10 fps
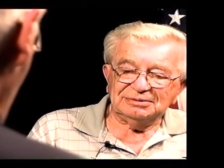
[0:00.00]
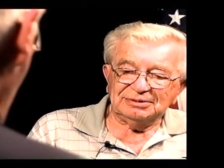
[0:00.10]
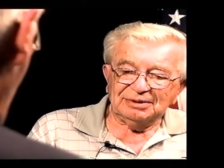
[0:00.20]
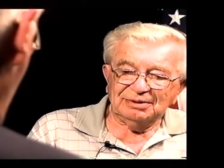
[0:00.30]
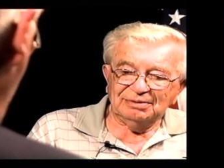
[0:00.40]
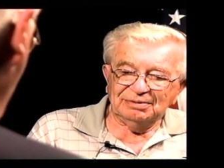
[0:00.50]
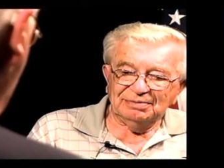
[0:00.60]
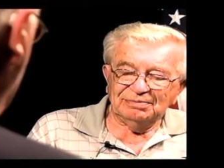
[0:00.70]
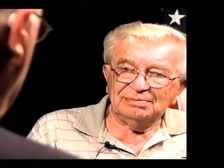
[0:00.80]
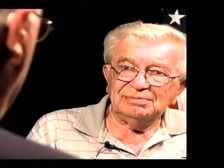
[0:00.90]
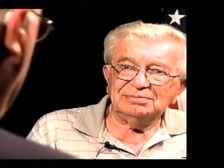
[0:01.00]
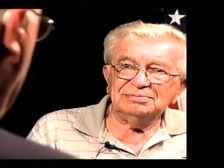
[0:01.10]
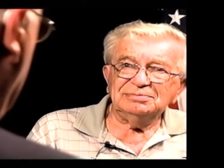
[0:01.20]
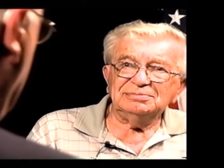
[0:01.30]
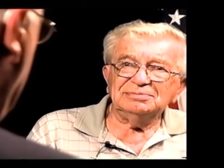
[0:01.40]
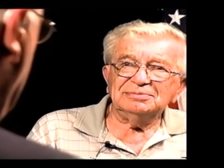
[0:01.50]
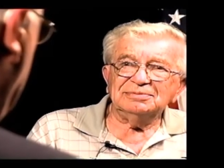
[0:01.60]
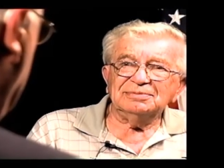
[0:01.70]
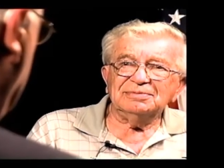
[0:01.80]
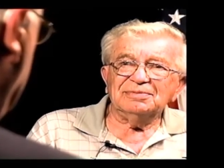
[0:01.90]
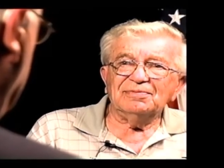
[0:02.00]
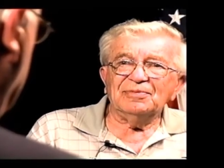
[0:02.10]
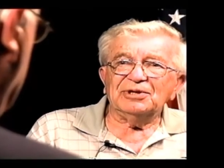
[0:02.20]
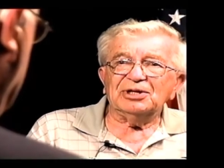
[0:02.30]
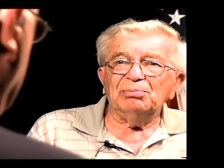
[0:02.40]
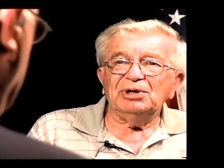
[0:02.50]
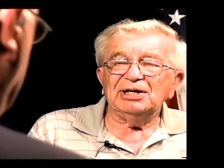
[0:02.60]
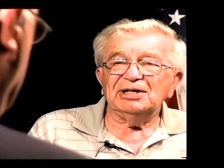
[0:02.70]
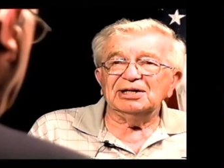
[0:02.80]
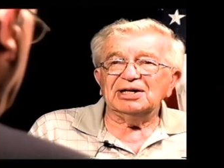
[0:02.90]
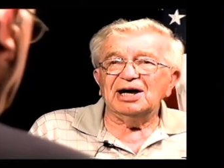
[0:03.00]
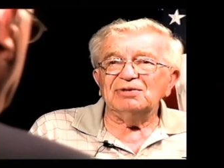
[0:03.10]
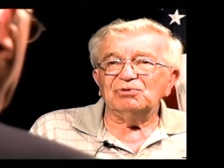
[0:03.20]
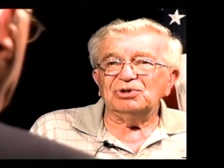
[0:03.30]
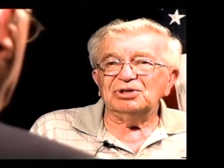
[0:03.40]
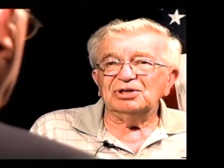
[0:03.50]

And you came back on a come back in a convoy.